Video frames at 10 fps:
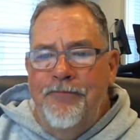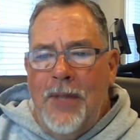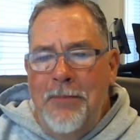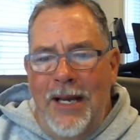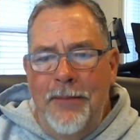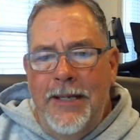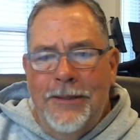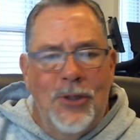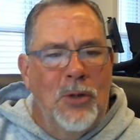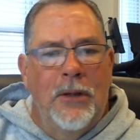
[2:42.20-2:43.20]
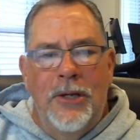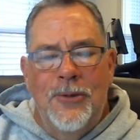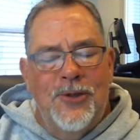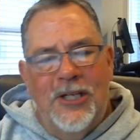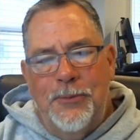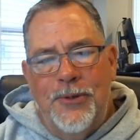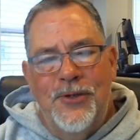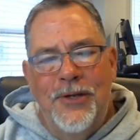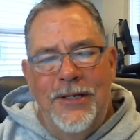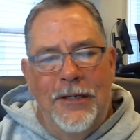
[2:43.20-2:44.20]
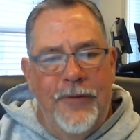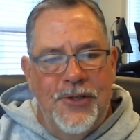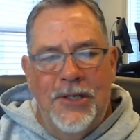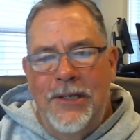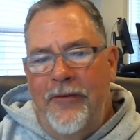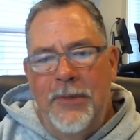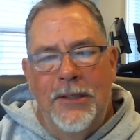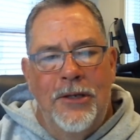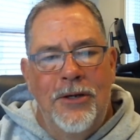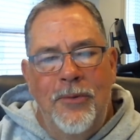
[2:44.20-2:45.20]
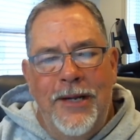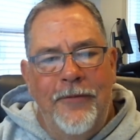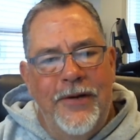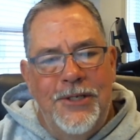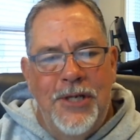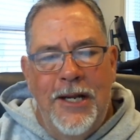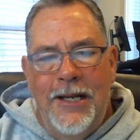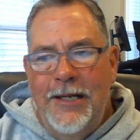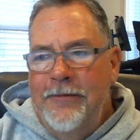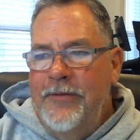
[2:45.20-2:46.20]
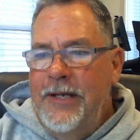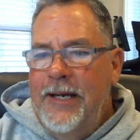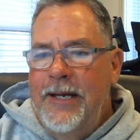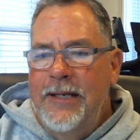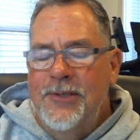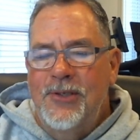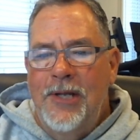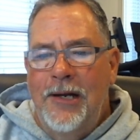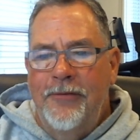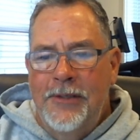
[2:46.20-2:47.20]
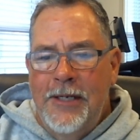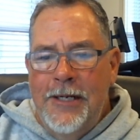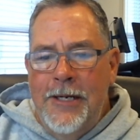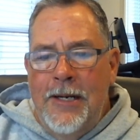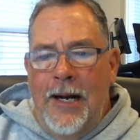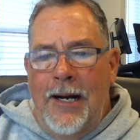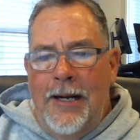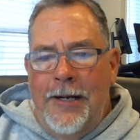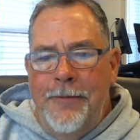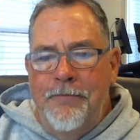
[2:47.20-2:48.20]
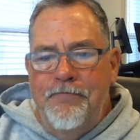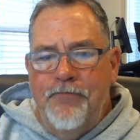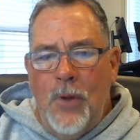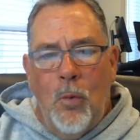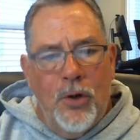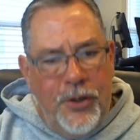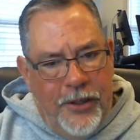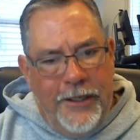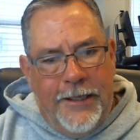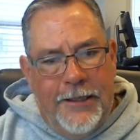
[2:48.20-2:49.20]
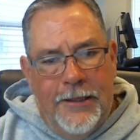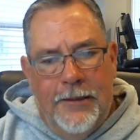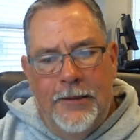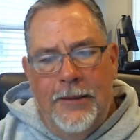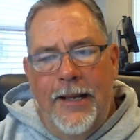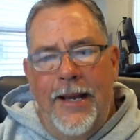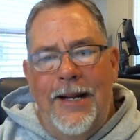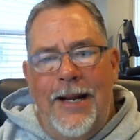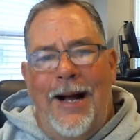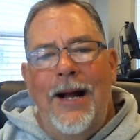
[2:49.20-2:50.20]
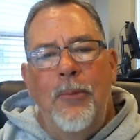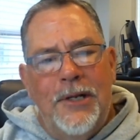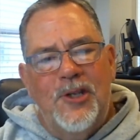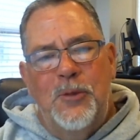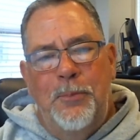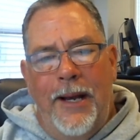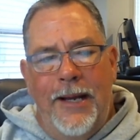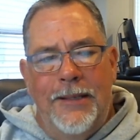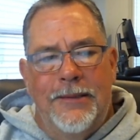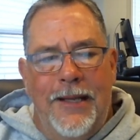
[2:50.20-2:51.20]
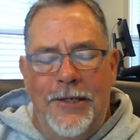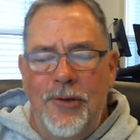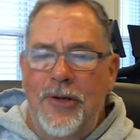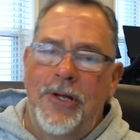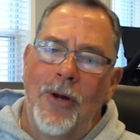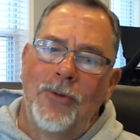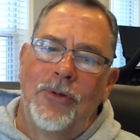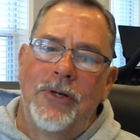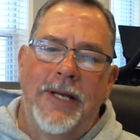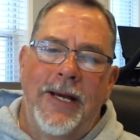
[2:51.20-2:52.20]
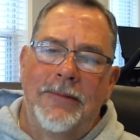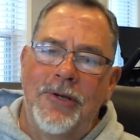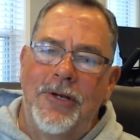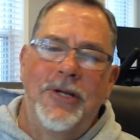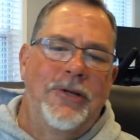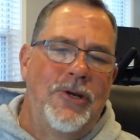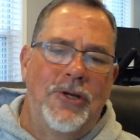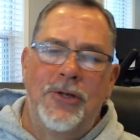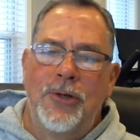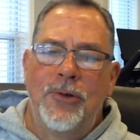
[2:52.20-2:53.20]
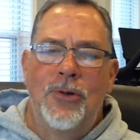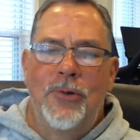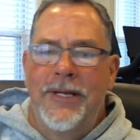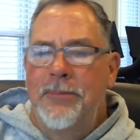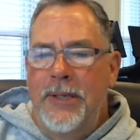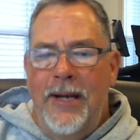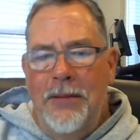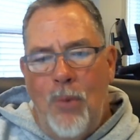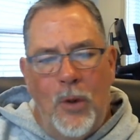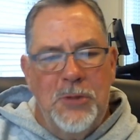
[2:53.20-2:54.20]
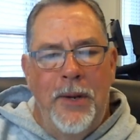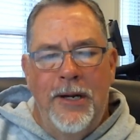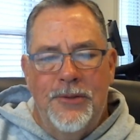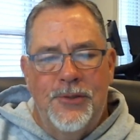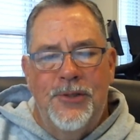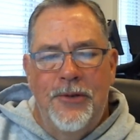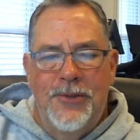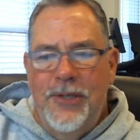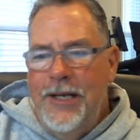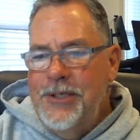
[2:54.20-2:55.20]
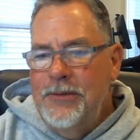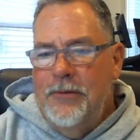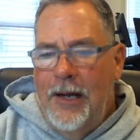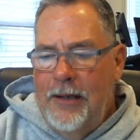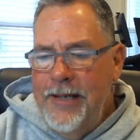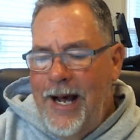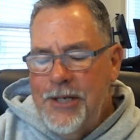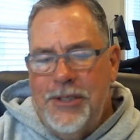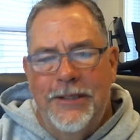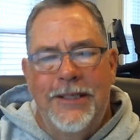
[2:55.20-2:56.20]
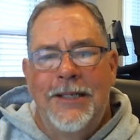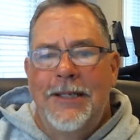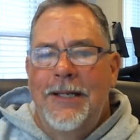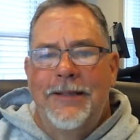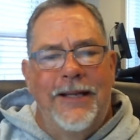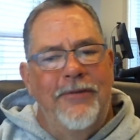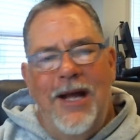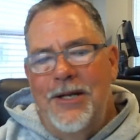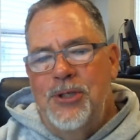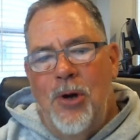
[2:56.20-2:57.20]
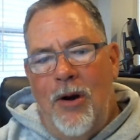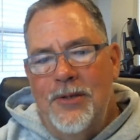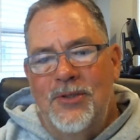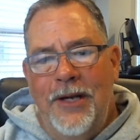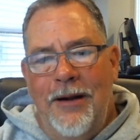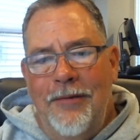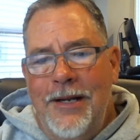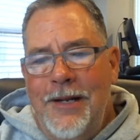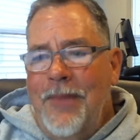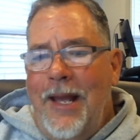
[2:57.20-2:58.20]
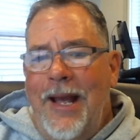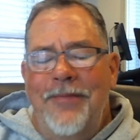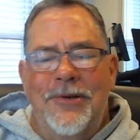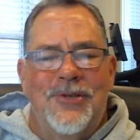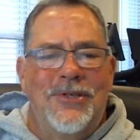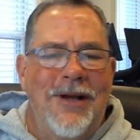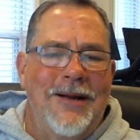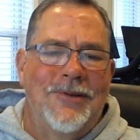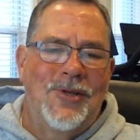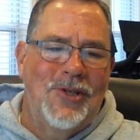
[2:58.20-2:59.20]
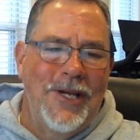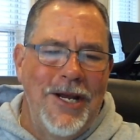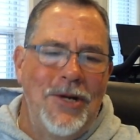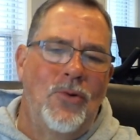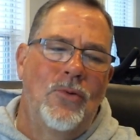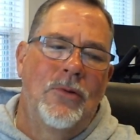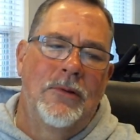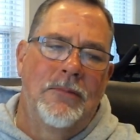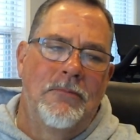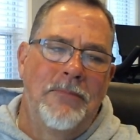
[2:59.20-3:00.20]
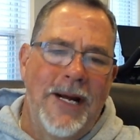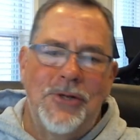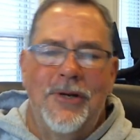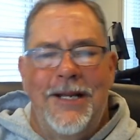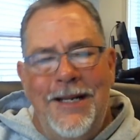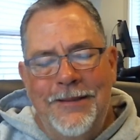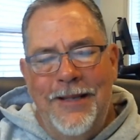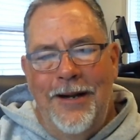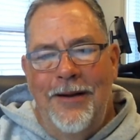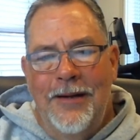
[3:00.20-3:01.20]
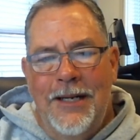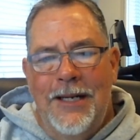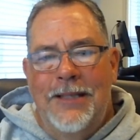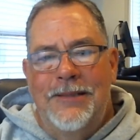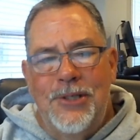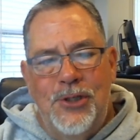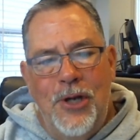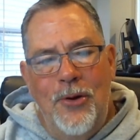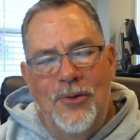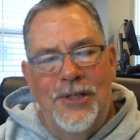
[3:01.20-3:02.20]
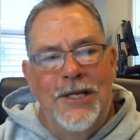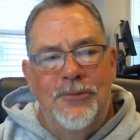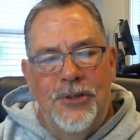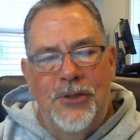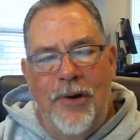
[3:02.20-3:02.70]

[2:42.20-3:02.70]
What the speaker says: Maybe a little below 6% if it's a government loan with FHA and VA and stuff. We're good. And I would expect, and you could go look at, you could Google MBA, Mortgage Bankers Association nationally. They've got charts there, and there's not a single metric in there that shows interest